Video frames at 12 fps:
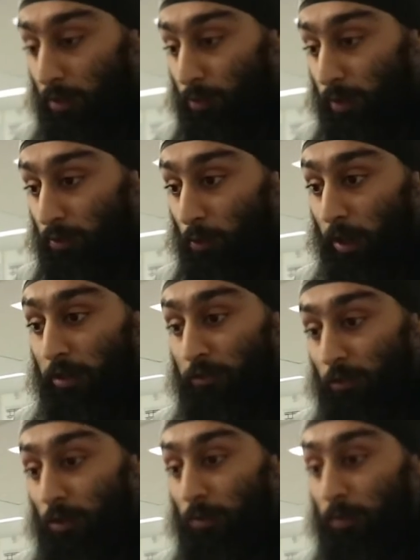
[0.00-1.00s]
with right
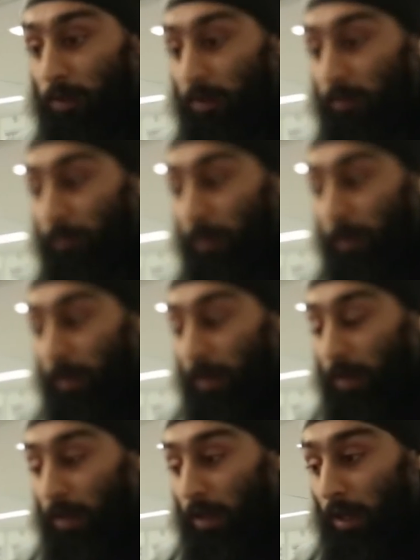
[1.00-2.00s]
form
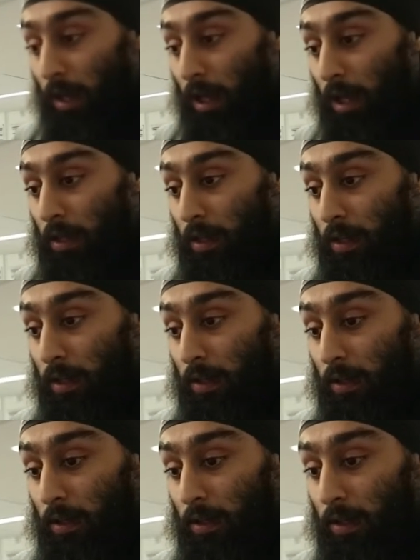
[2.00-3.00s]
and
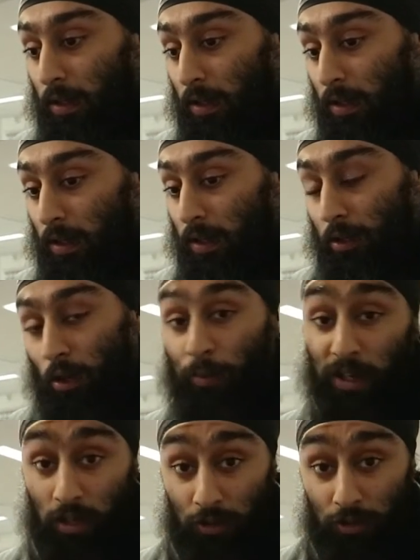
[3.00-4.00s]
uh, I can't
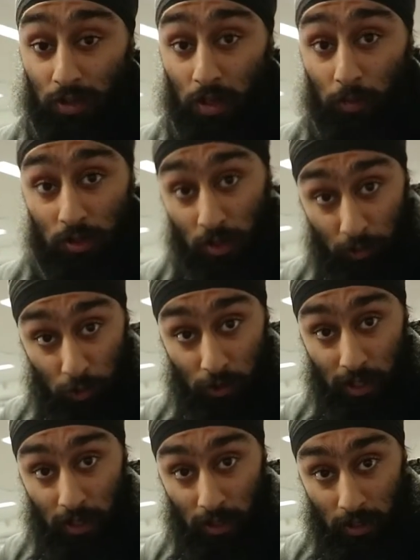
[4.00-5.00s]
make it today because I'm
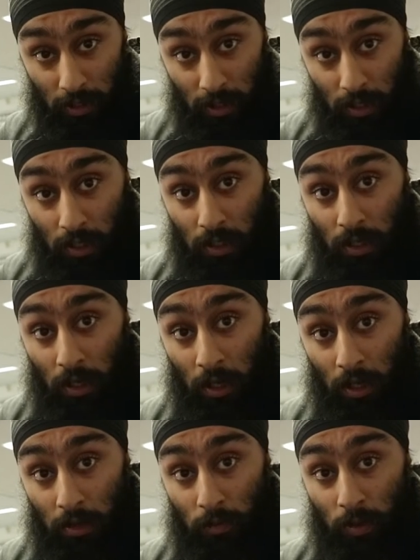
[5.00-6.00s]
training
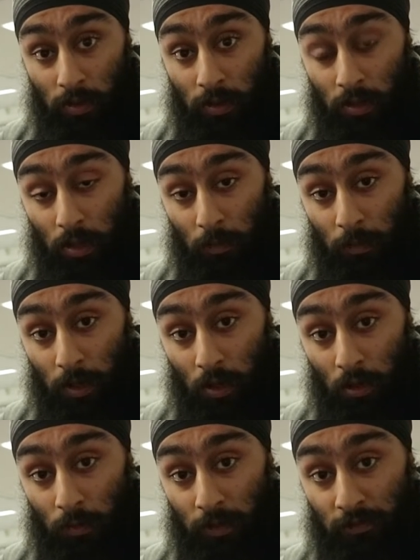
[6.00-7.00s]
and i want
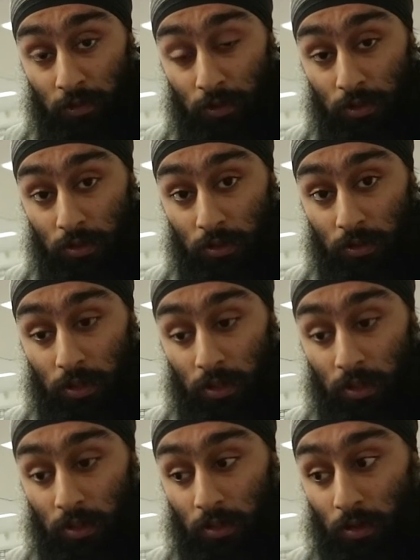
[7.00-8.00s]
all my focus on
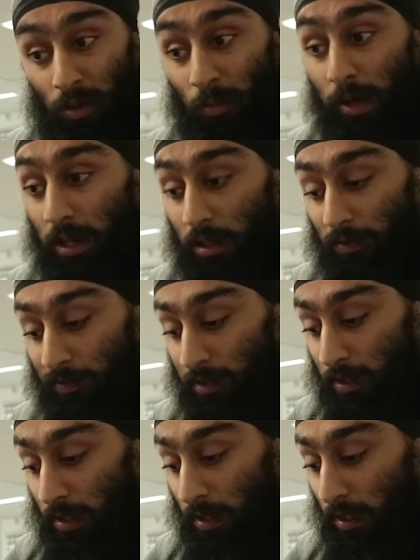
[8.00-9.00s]
the on my
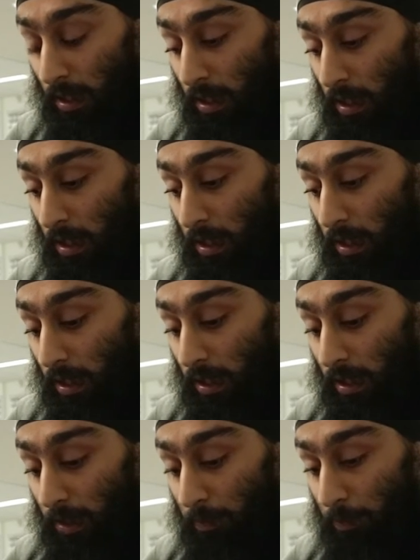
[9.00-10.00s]
lifts
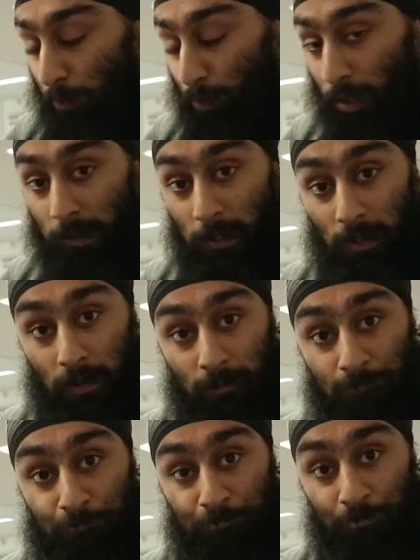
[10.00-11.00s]
um, but uh,
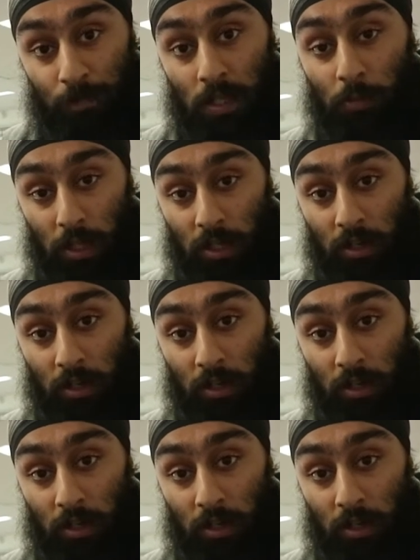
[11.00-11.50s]
be